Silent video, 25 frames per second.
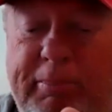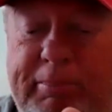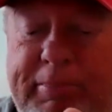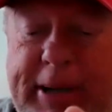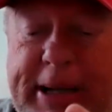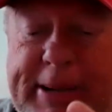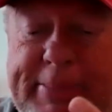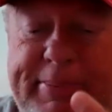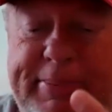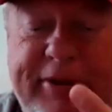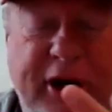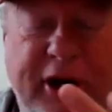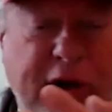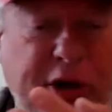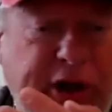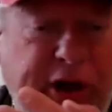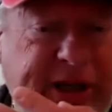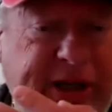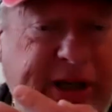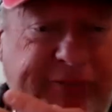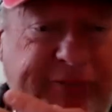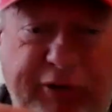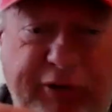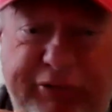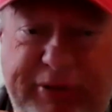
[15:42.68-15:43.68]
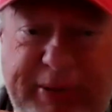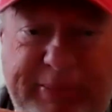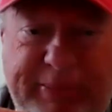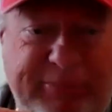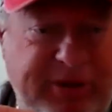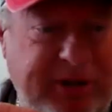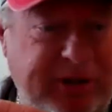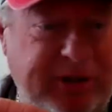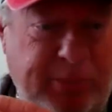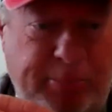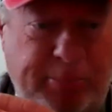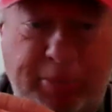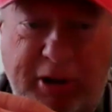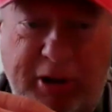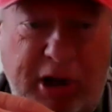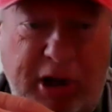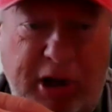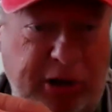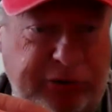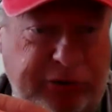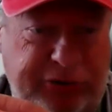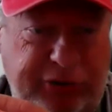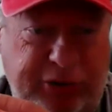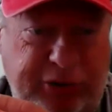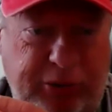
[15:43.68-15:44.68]
People are looking for something to
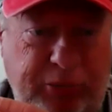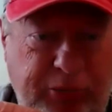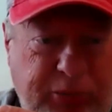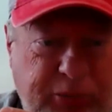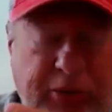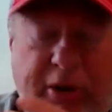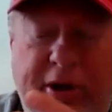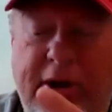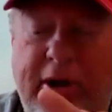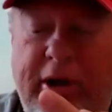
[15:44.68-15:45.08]
belong to.